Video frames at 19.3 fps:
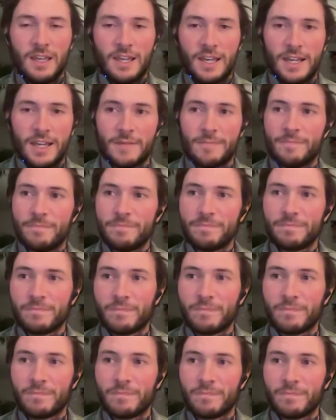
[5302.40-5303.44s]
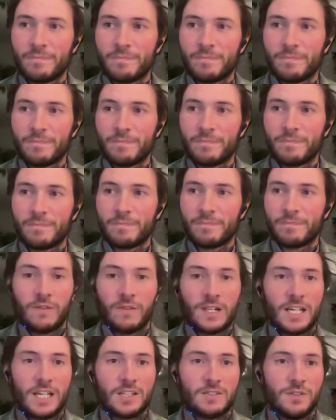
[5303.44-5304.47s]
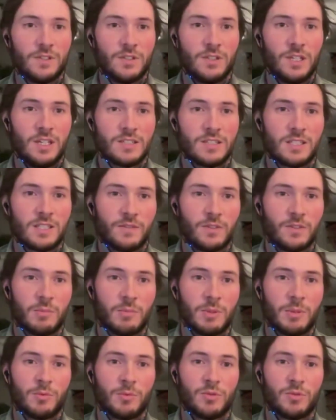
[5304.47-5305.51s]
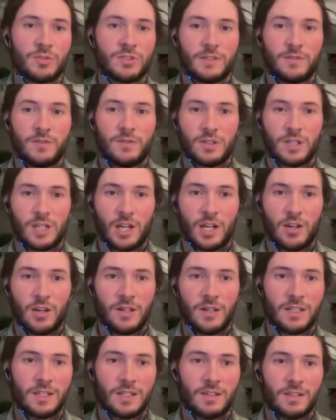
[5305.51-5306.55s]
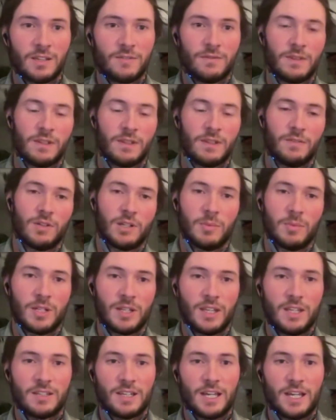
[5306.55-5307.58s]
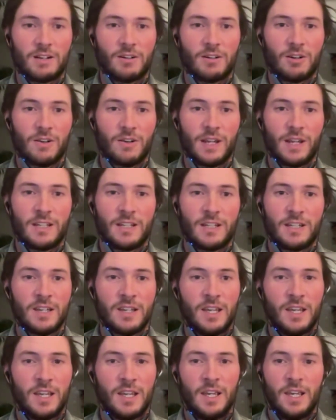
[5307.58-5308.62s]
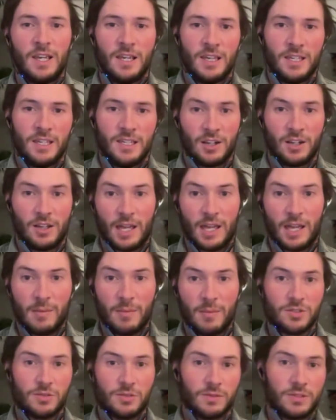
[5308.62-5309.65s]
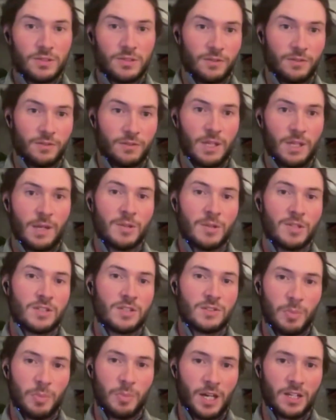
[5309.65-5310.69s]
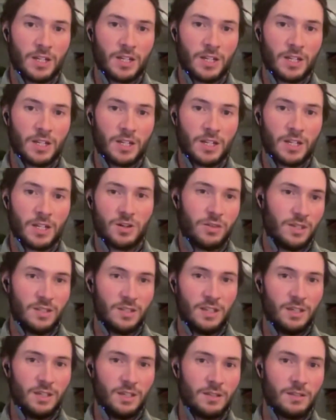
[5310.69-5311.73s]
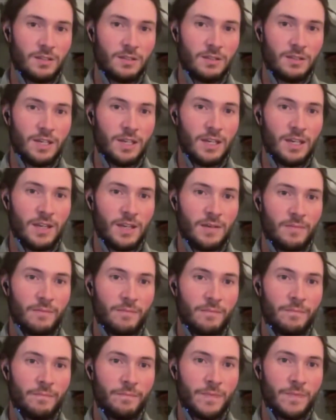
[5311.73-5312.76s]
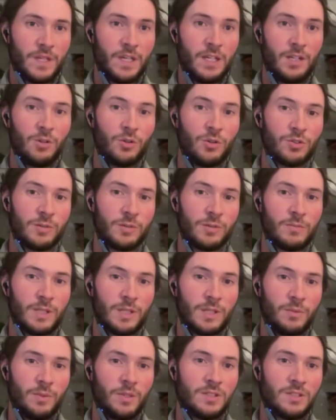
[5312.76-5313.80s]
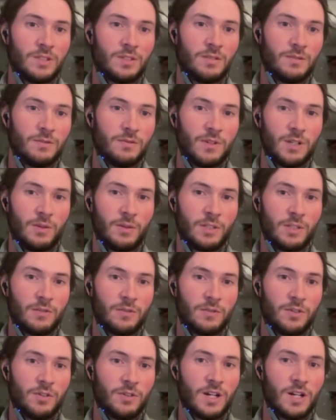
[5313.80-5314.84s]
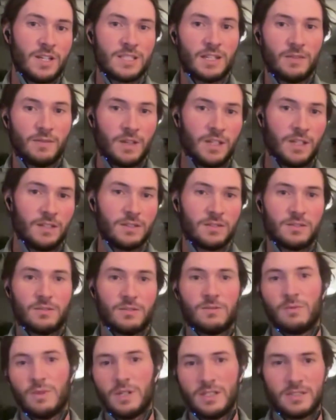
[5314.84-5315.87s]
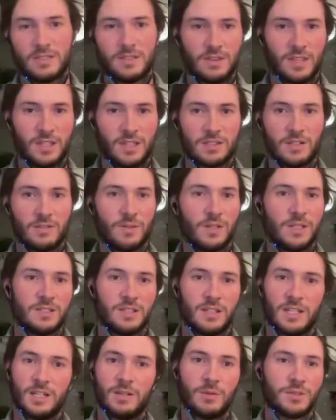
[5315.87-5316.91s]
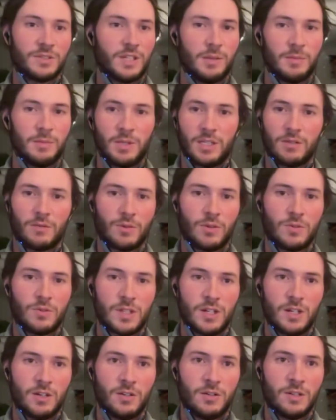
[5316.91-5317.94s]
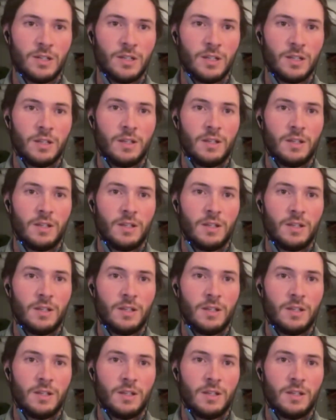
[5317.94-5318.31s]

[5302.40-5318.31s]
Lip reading: over the last few years, and they've got a bit more stuff ongoing, and they've got a bit of that data around how much extra pasture growth they're seeing in autumn and winter following deferred grazing events, things like reseeding, what's happening in the root zone,